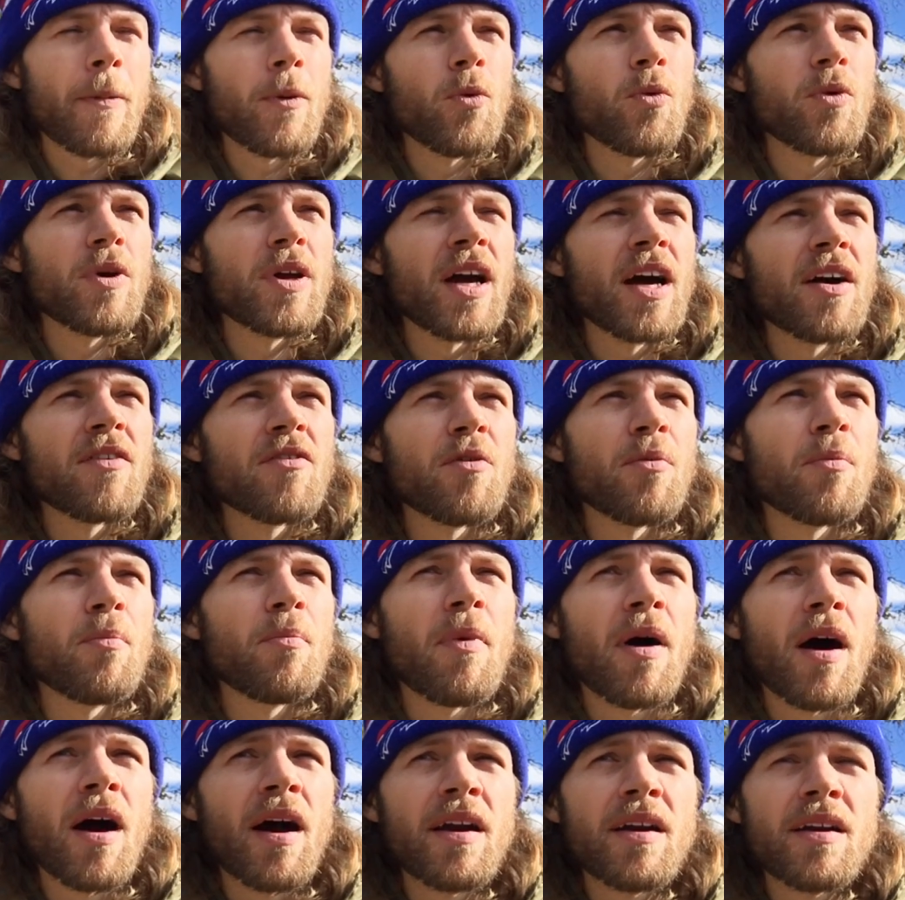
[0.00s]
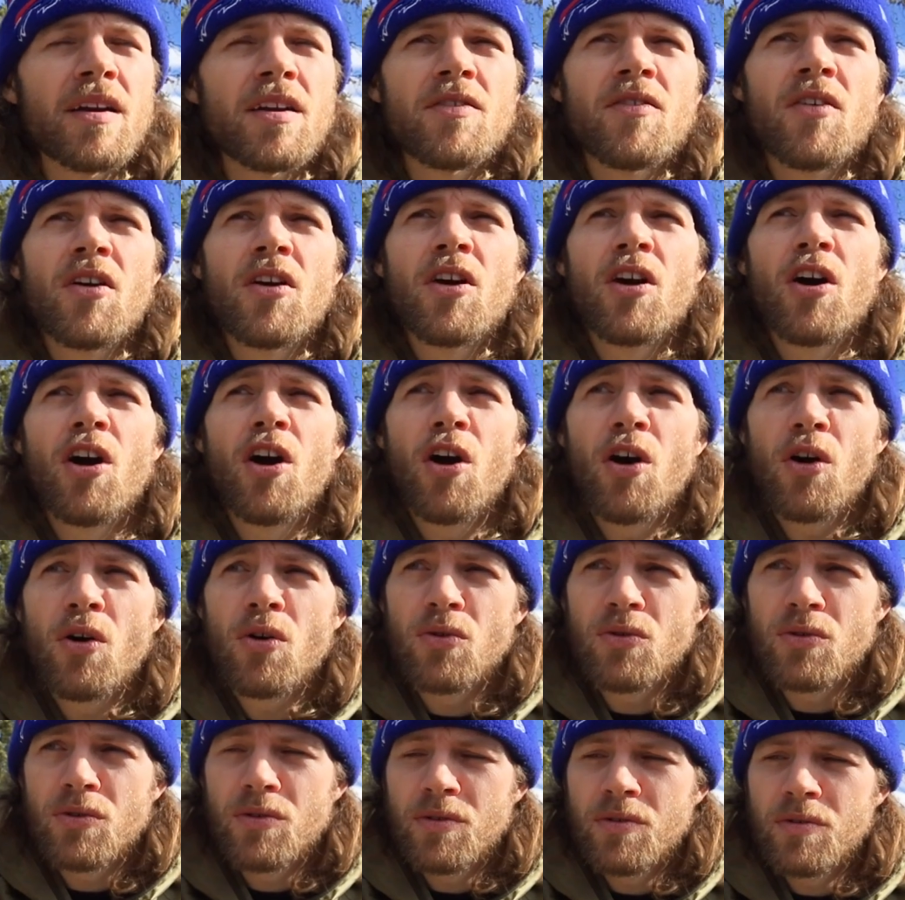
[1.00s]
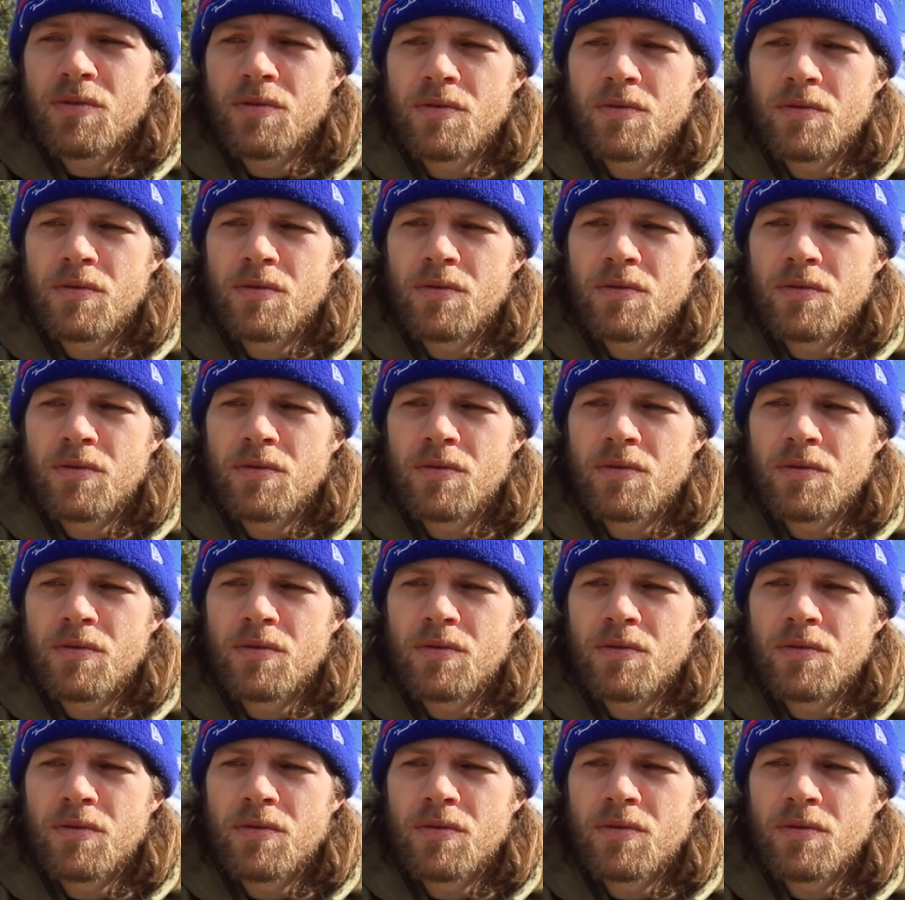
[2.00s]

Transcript: We have a mind of our own.